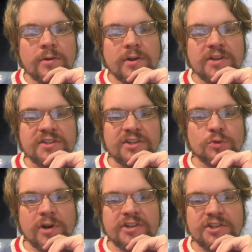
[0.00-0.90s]
Because this
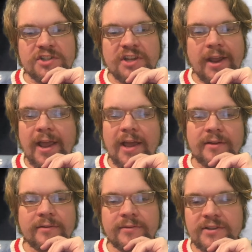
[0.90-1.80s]
one is just saying, hey,
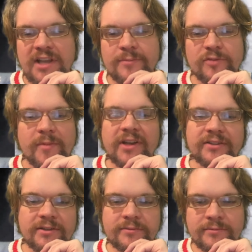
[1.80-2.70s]
this game's
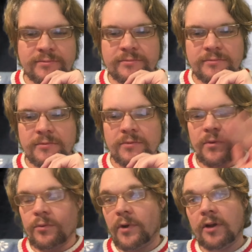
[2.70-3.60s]
amazing.
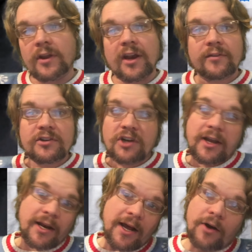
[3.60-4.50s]
We don't care if you
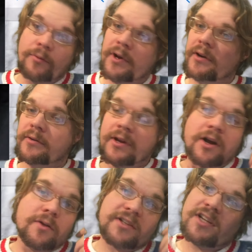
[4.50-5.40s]
check it out. We, you
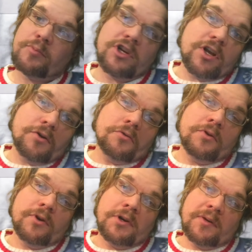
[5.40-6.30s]
know, that's up to you.
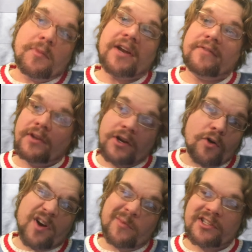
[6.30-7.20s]
But if you don't
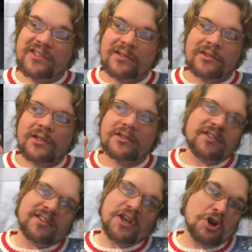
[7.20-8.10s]
want to miss this, let's
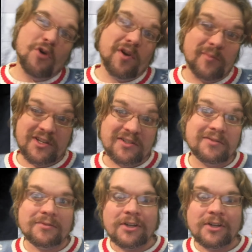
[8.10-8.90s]
just say you don't want to miss it.